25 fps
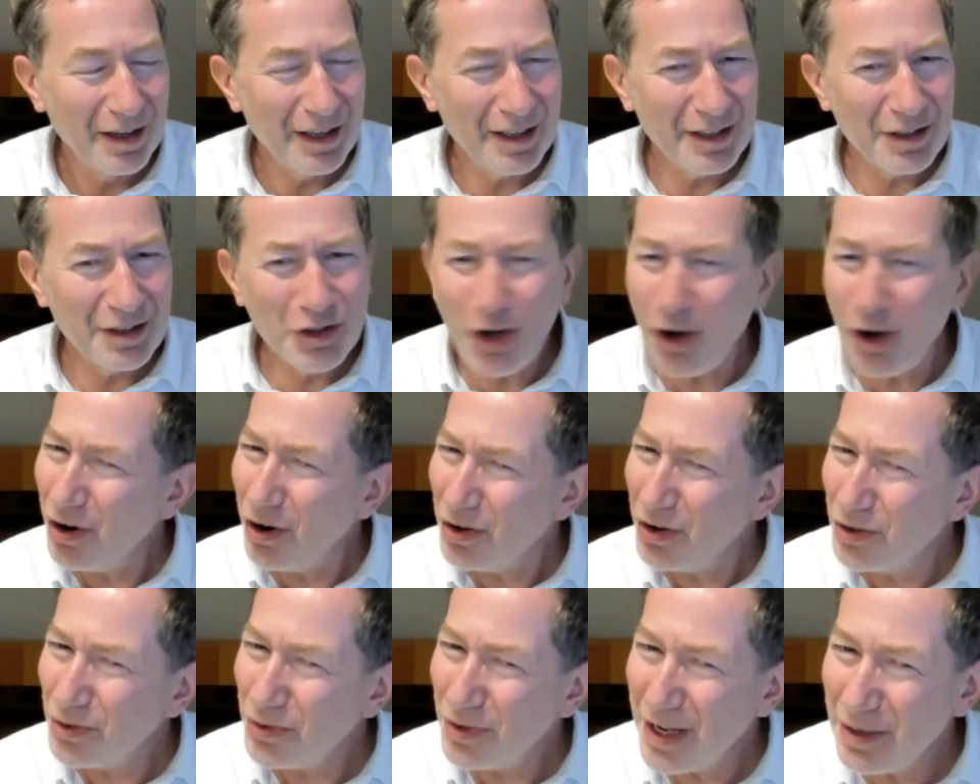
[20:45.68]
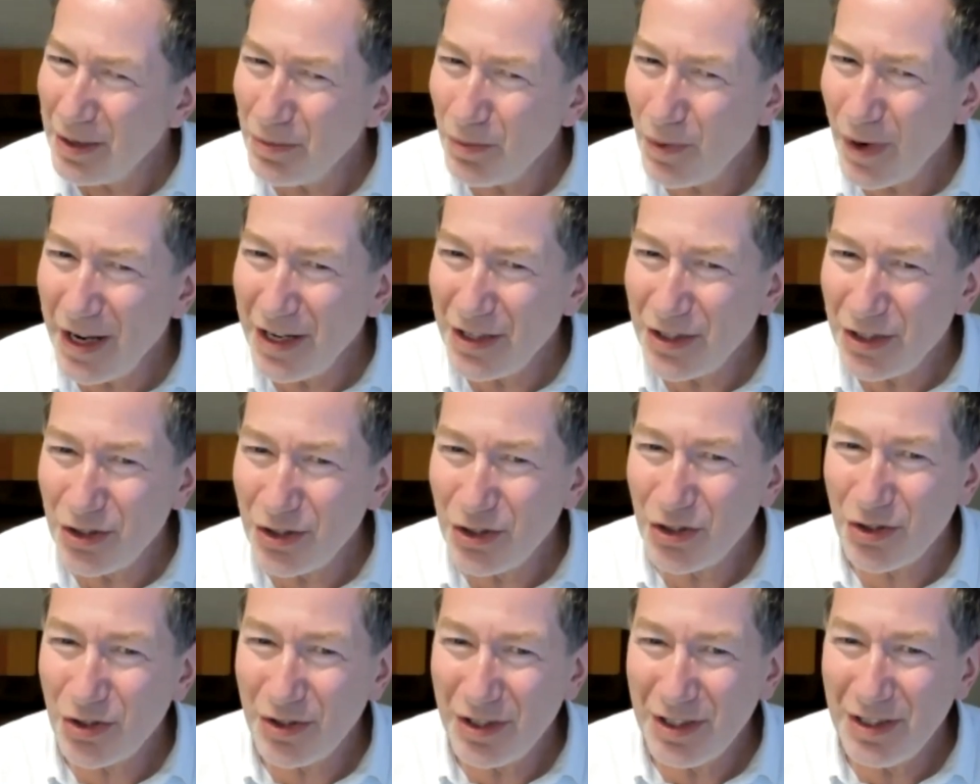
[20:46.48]
Not a great way to
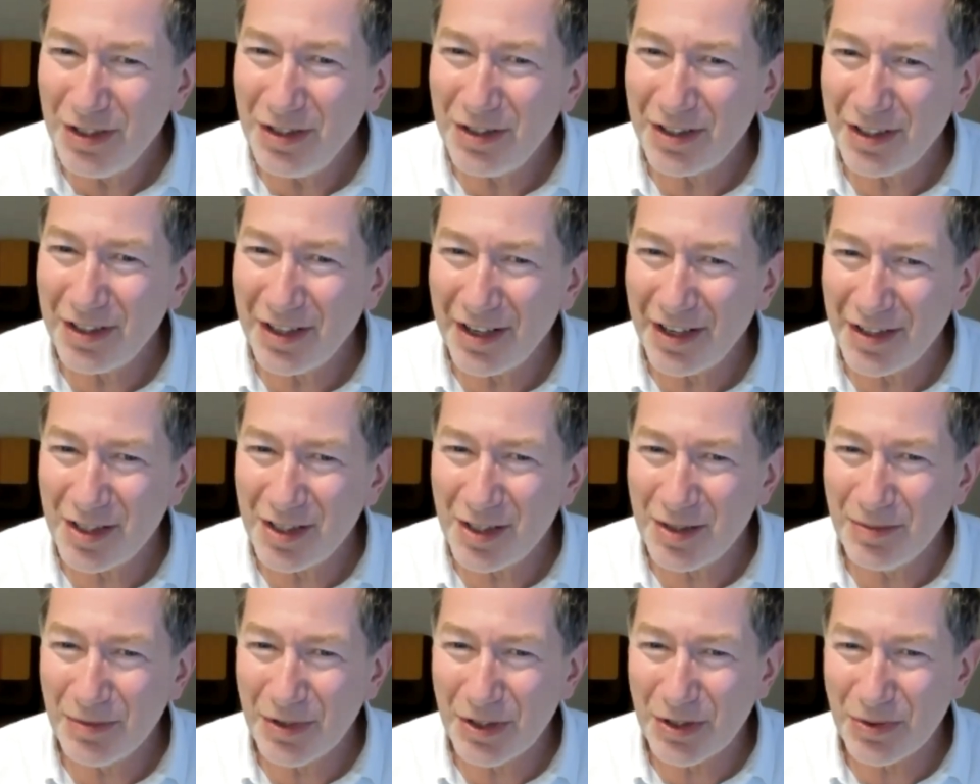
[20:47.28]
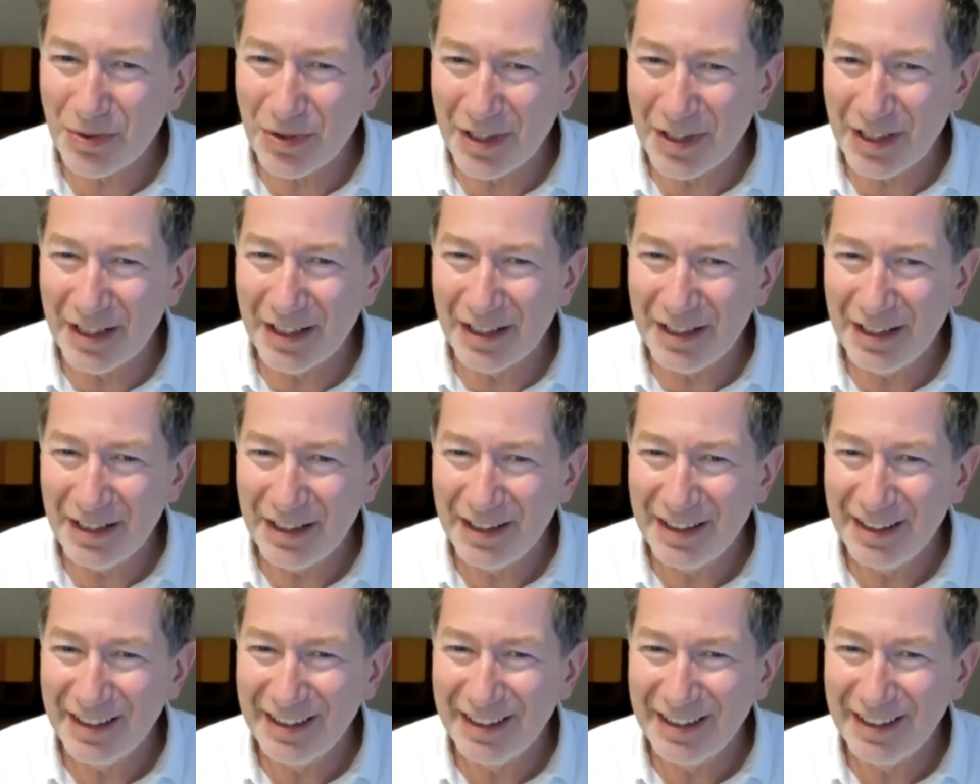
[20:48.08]
treat your customers, really.